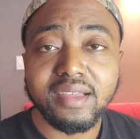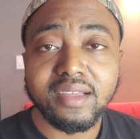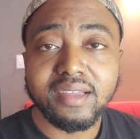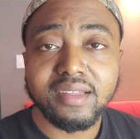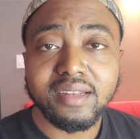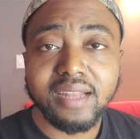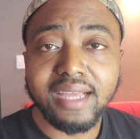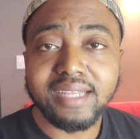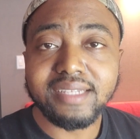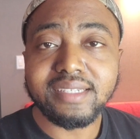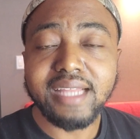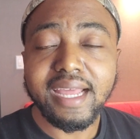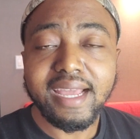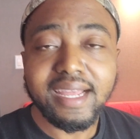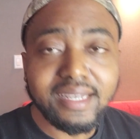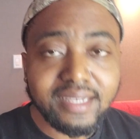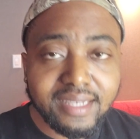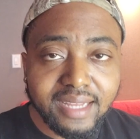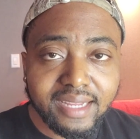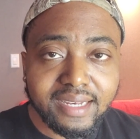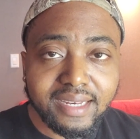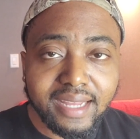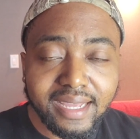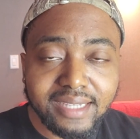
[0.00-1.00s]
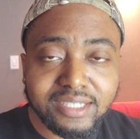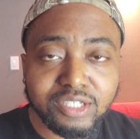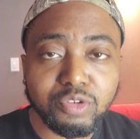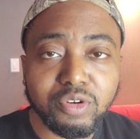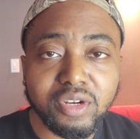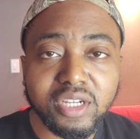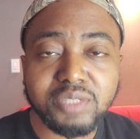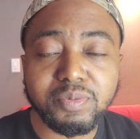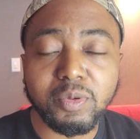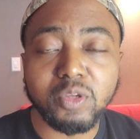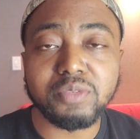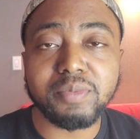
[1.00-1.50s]
That, that, that that's who they're
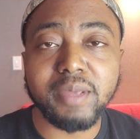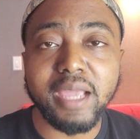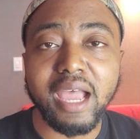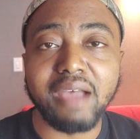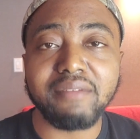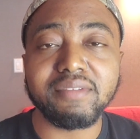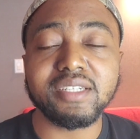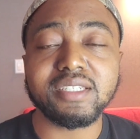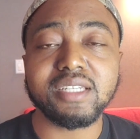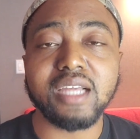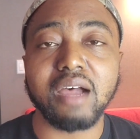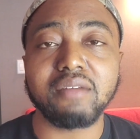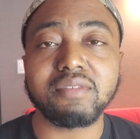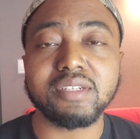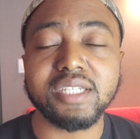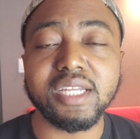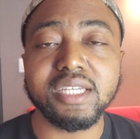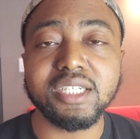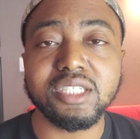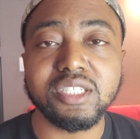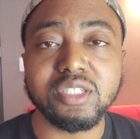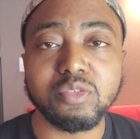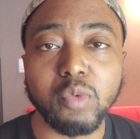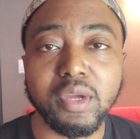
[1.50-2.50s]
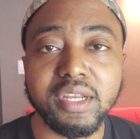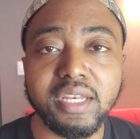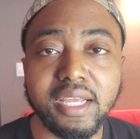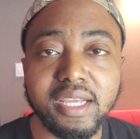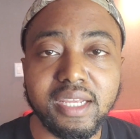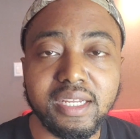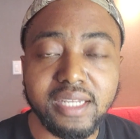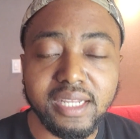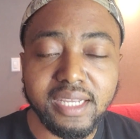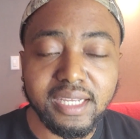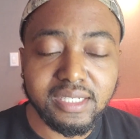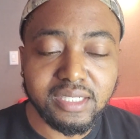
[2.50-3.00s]
supposed to be having these conversations with. These,
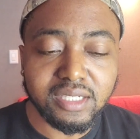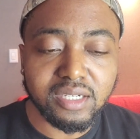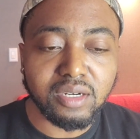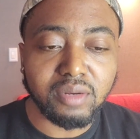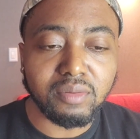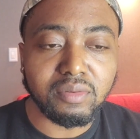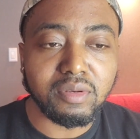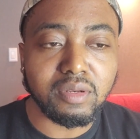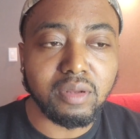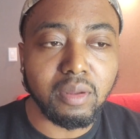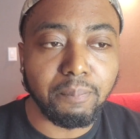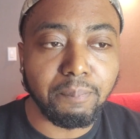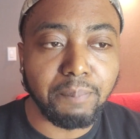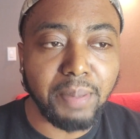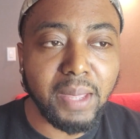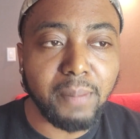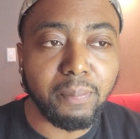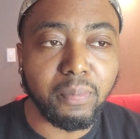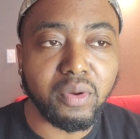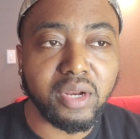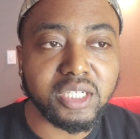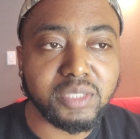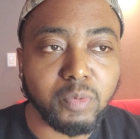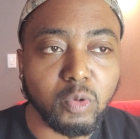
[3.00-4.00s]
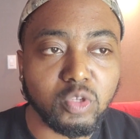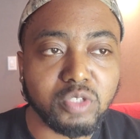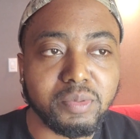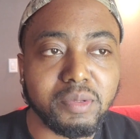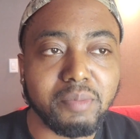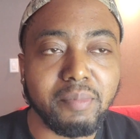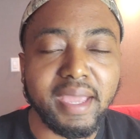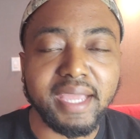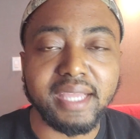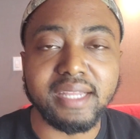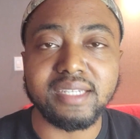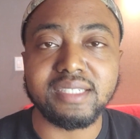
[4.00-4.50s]
these are the people that's supposed to be
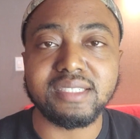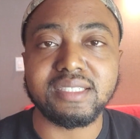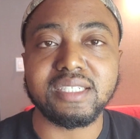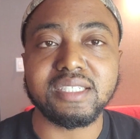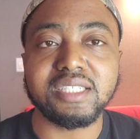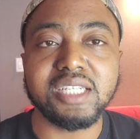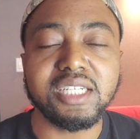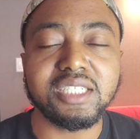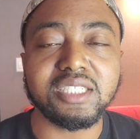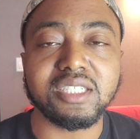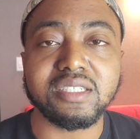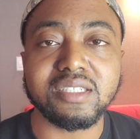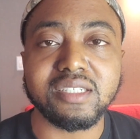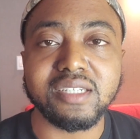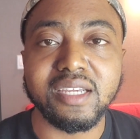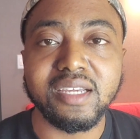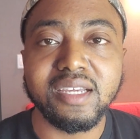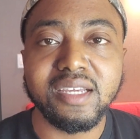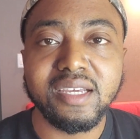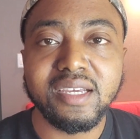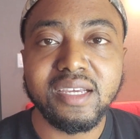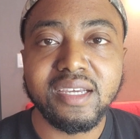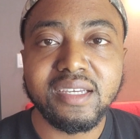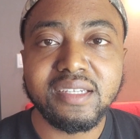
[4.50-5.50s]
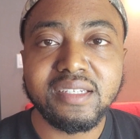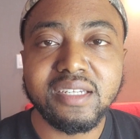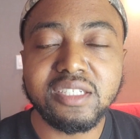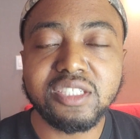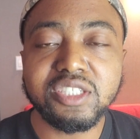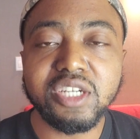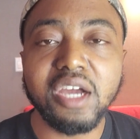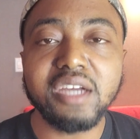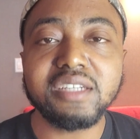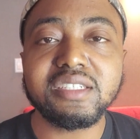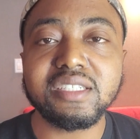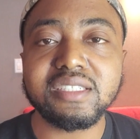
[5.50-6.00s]
making these decisions. The
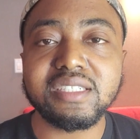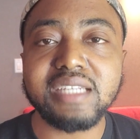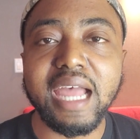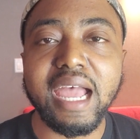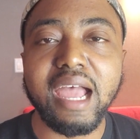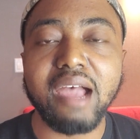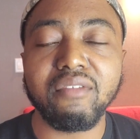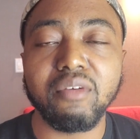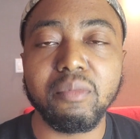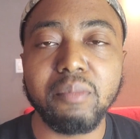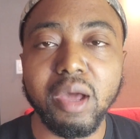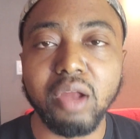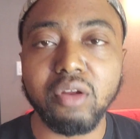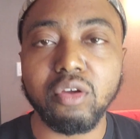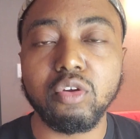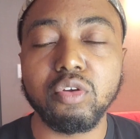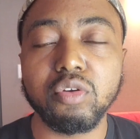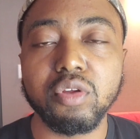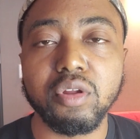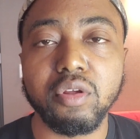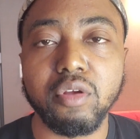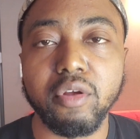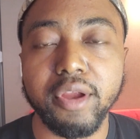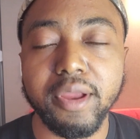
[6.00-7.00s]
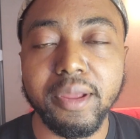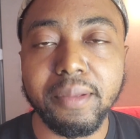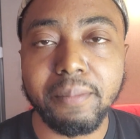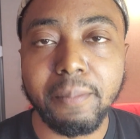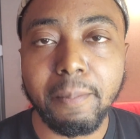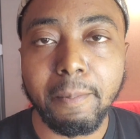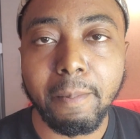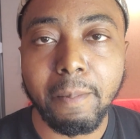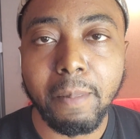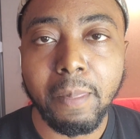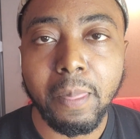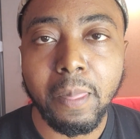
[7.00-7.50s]
judge does not have a medical degree,
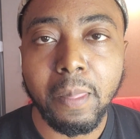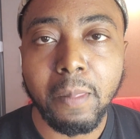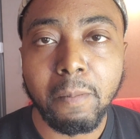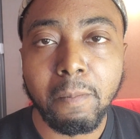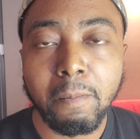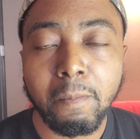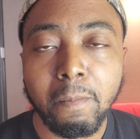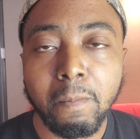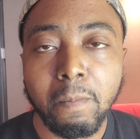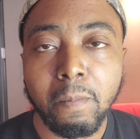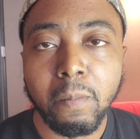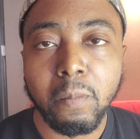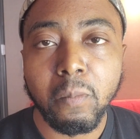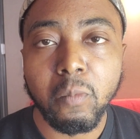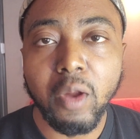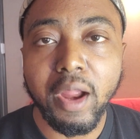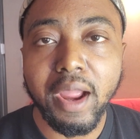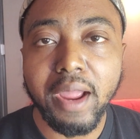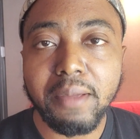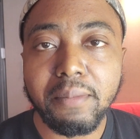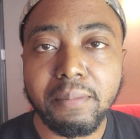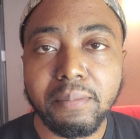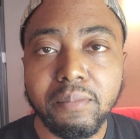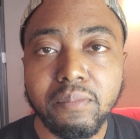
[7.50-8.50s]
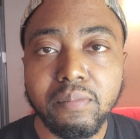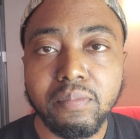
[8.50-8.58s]
right?